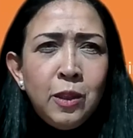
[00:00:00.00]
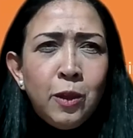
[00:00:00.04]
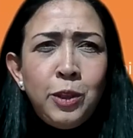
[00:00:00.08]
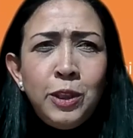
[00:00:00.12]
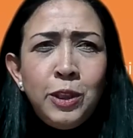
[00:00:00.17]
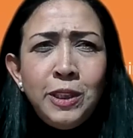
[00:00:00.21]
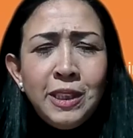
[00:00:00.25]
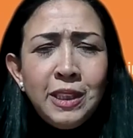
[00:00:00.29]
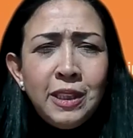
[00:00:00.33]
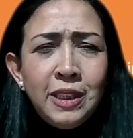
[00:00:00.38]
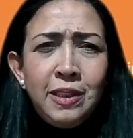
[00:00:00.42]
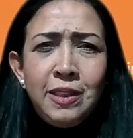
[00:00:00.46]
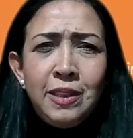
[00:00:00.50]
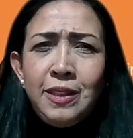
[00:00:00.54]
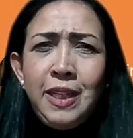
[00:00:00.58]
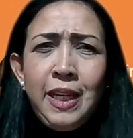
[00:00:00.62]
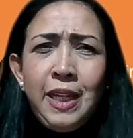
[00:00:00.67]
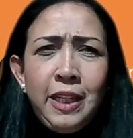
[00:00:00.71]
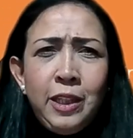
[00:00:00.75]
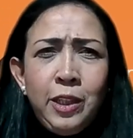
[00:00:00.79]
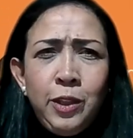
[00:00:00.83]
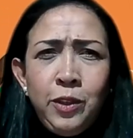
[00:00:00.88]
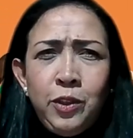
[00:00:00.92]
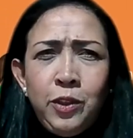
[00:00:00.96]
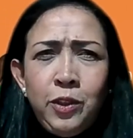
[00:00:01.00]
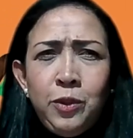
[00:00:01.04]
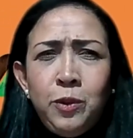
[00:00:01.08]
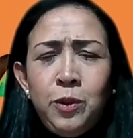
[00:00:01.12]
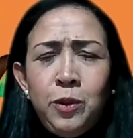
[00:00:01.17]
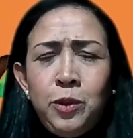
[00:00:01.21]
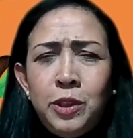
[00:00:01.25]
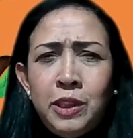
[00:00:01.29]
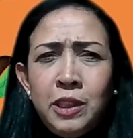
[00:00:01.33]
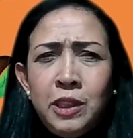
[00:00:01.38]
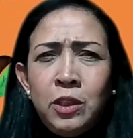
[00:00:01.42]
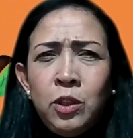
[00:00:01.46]
So I'll just take you
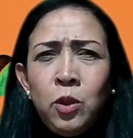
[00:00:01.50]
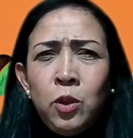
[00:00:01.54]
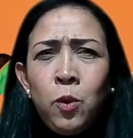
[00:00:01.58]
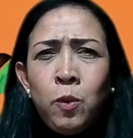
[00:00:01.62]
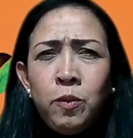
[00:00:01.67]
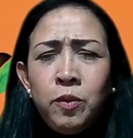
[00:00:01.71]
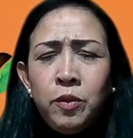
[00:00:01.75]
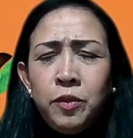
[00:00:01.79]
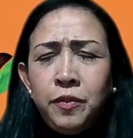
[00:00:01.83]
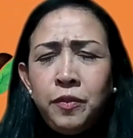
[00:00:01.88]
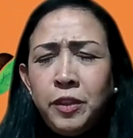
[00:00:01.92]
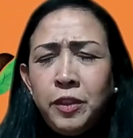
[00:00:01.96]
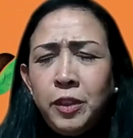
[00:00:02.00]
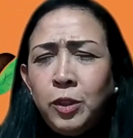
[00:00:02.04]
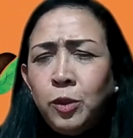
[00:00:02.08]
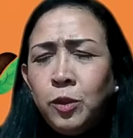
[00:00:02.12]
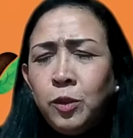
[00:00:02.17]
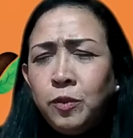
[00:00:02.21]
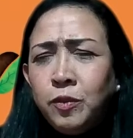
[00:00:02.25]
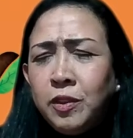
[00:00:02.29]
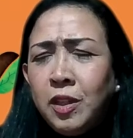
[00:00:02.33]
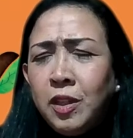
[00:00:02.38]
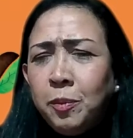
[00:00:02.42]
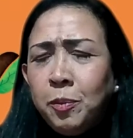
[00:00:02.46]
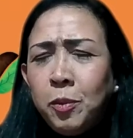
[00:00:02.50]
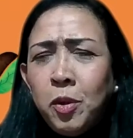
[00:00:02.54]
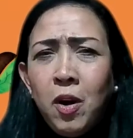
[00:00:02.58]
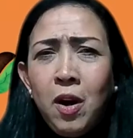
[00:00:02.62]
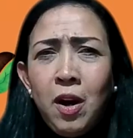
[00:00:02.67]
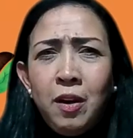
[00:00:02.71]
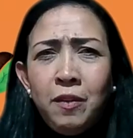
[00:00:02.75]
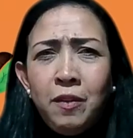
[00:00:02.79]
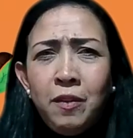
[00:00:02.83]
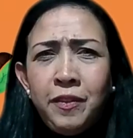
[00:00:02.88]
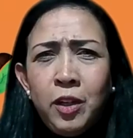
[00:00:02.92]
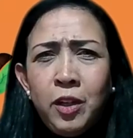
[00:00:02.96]
through just an overview of Club
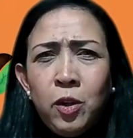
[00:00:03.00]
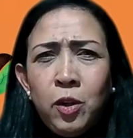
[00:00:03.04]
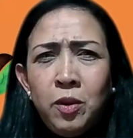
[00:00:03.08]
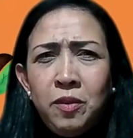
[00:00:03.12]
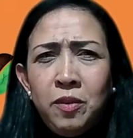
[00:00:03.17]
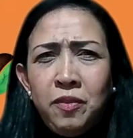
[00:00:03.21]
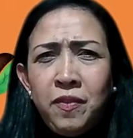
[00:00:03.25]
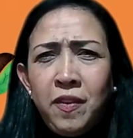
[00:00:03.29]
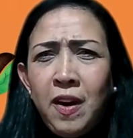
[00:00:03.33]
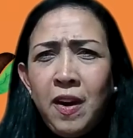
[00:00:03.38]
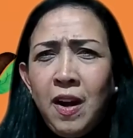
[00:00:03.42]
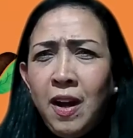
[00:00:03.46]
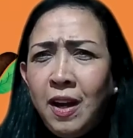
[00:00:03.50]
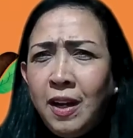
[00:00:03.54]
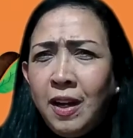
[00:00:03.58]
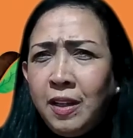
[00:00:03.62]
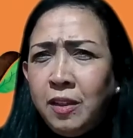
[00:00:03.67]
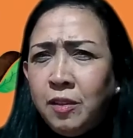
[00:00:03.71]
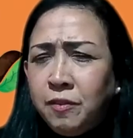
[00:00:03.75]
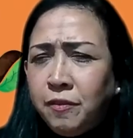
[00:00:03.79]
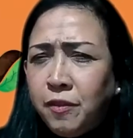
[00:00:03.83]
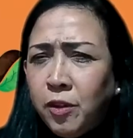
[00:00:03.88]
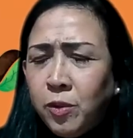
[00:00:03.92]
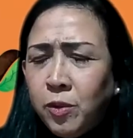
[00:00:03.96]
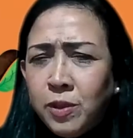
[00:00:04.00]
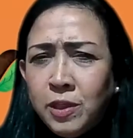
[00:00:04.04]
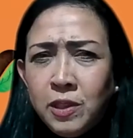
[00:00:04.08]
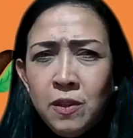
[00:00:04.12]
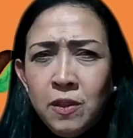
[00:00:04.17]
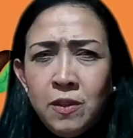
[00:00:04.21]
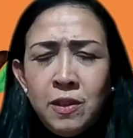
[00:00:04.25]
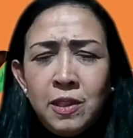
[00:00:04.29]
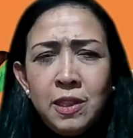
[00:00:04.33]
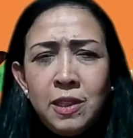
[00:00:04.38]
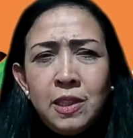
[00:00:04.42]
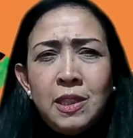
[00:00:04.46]
Coffee OFI, the focus
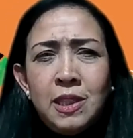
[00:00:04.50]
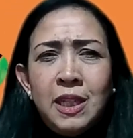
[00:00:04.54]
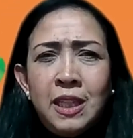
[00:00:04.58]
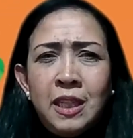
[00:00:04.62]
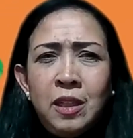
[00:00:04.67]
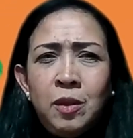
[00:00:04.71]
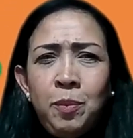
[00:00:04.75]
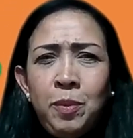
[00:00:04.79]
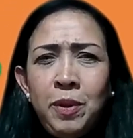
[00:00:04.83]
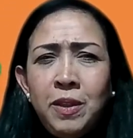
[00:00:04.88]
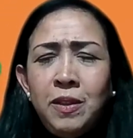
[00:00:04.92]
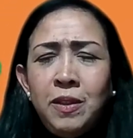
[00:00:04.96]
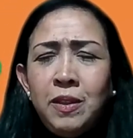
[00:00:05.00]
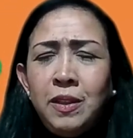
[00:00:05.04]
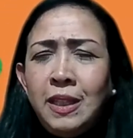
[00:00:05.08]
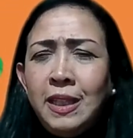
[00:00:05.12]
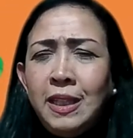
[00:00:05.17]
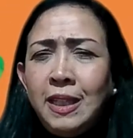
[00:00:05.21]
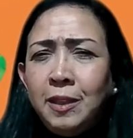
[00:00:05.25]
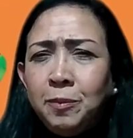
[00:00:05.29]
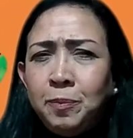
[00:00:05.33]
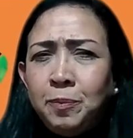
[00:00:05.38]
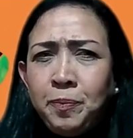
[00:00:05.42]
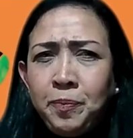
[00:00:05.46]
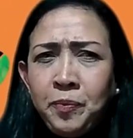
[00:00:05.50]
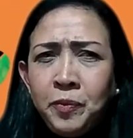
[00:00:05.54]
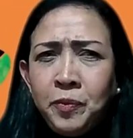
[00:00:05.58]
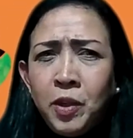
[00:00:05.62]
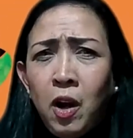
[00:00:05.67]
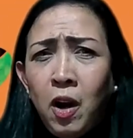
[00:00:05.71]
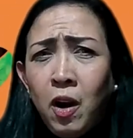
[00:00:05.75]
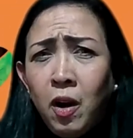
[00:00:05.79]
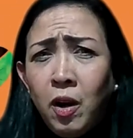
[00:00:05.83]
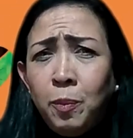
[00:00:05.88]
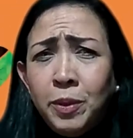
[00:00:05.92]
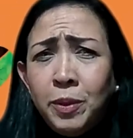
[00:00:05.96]
on sustainability,
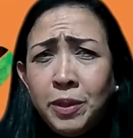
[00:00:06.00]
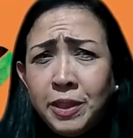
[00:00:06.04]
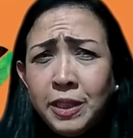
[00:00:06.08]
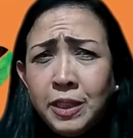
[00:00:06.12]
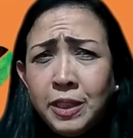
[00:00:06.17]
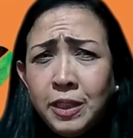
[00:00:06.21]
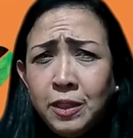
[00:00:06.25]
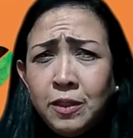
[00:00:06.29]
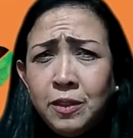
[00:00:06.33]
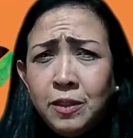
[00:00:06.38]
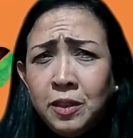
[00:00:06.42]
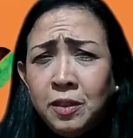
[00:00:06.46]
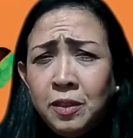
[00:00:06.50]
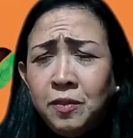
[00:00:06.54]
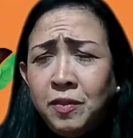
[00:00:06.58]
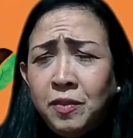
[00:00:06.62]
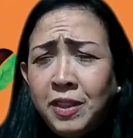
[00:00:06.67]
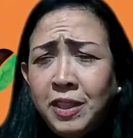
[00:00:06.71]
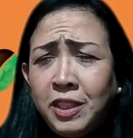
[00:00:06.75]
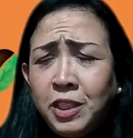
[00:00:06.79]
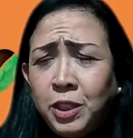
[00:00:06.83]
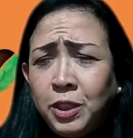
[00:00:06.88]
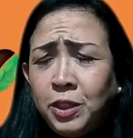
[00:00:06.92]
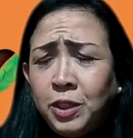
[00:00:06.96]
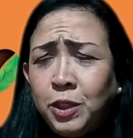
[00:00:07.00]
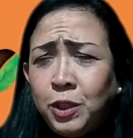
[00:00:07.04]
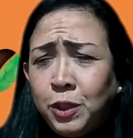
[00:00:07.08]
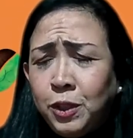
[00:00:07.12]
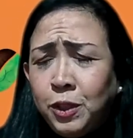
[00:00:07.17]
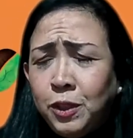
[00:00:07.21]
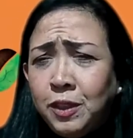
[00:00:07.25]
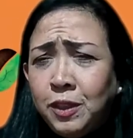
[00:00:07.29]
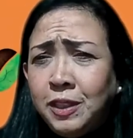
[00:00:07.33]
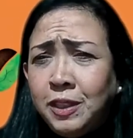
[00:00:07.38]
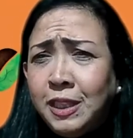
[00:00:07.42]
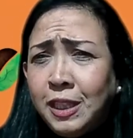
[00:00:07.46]
our particular innovation
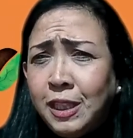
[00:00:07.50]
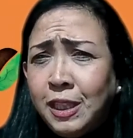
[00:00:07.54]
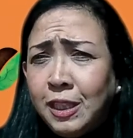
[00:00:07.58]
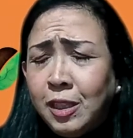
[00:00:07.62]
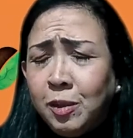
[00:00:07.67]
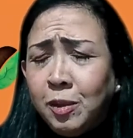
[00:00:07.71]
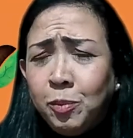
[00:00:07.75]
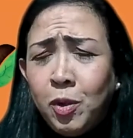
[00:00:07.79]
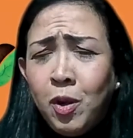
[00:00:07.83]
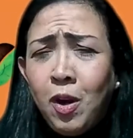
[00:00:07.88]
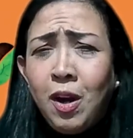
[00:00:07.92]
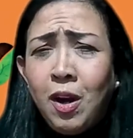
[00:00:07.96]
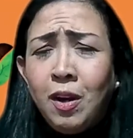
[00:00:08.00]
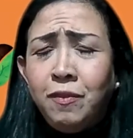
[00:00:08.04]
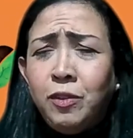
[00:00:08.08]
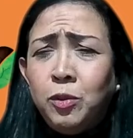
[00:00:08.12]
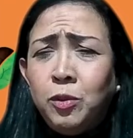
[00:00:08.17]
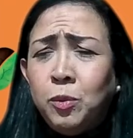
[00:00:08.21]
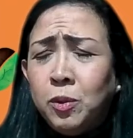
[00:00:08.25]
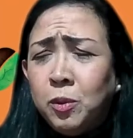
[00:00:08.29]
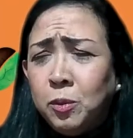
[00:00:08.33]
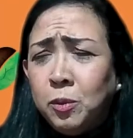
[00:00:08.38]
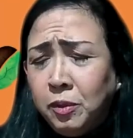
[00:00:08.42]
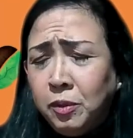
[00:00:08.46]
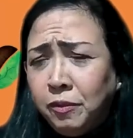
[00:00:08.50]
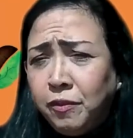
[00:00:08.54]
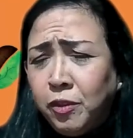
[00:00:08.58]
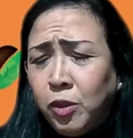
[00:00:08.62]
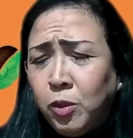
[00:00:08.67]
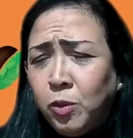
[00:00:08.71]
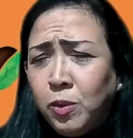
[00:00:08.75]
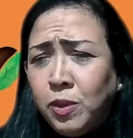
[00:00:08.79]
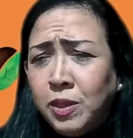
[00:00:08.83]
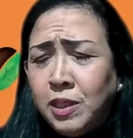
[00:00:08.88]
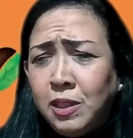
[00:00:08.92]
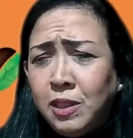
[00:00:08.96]
journey in Club Coffee, where we
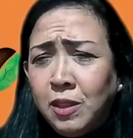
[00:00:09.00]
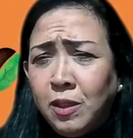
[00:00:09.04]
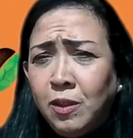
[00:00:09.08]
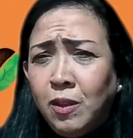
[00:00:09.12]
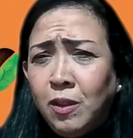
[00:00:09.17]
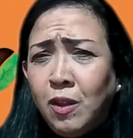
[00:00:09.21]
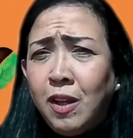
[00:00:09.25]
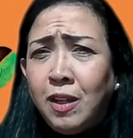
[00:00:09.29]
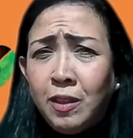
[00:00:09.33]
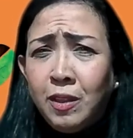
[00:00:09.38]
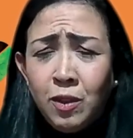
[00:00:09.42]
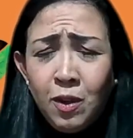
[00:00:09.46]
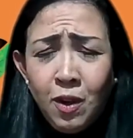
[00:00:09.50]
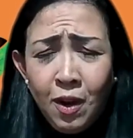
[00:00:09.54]
focused a lot.